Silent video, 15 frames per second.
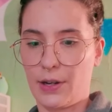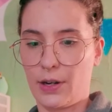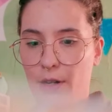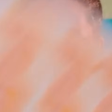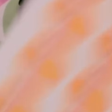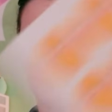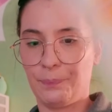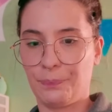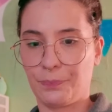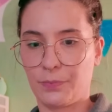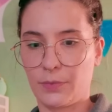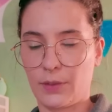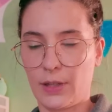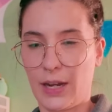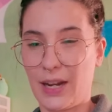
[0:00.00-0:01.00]
are
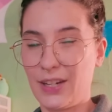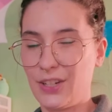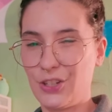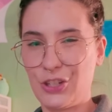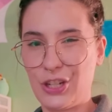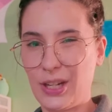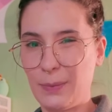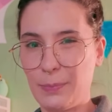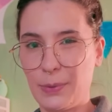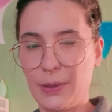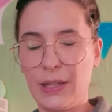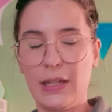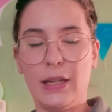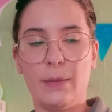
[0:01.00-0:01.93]
kind of cheap,